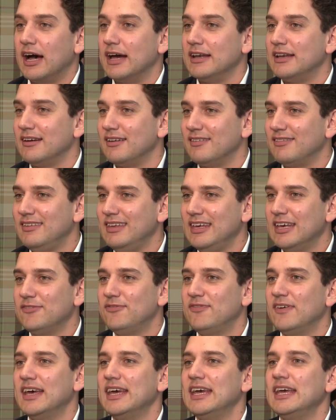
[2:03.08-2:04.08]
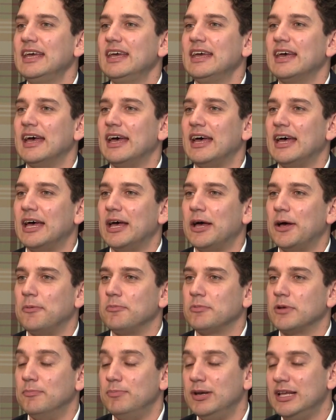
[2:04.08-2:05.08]
I did a
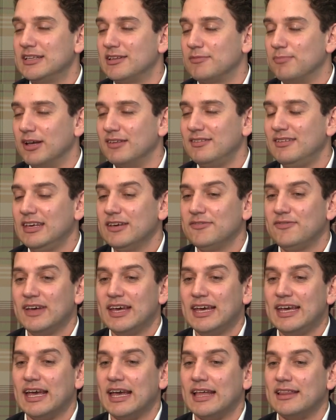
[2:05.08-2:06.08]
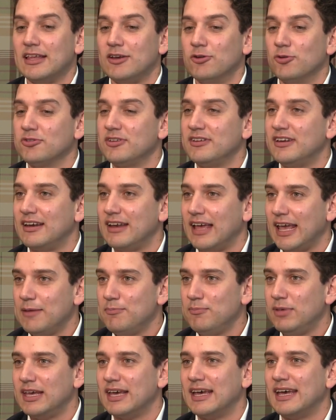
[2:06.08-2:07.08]
CFA, completed my CFA, and then also did
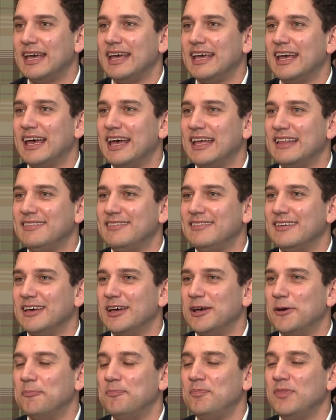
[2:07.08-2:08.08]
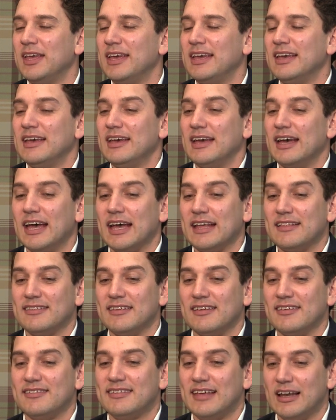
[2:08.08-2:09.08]
an MBA at
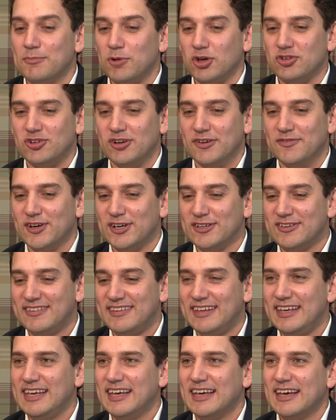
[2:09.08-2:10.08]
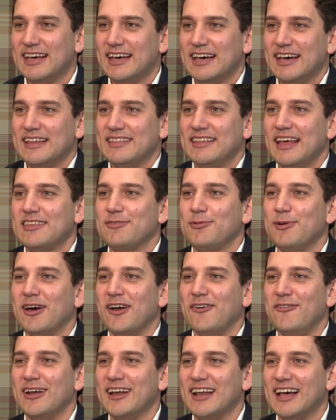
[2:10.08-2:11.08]
the Stellenbosch University. That's where I
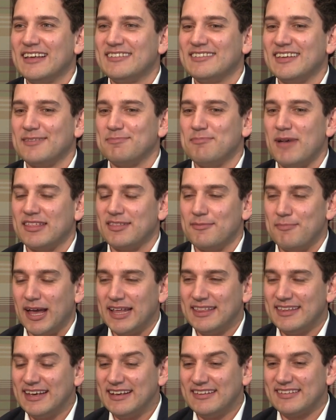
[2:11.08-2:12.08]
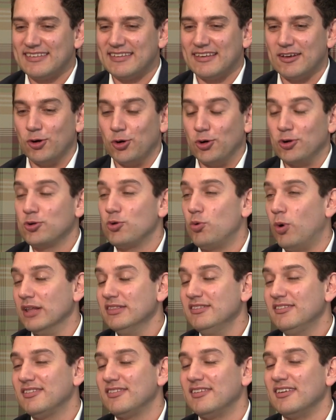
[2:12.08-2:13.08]
realized that mathematics, or
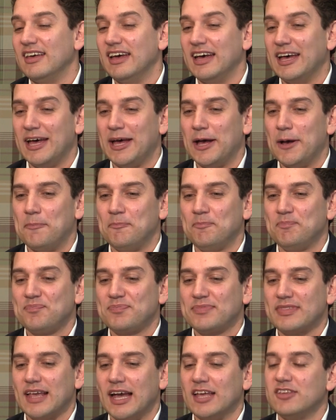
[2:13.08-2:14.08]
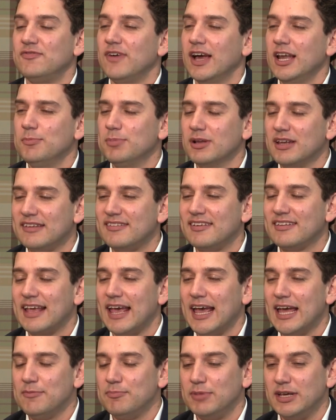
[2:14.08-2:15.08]
quant, as valuable as it
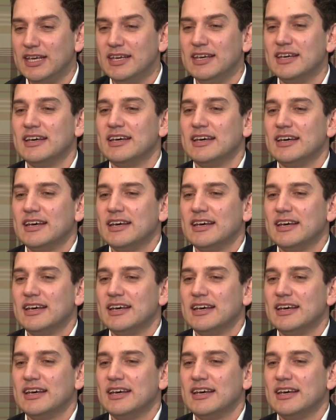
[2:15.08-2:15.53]
can be,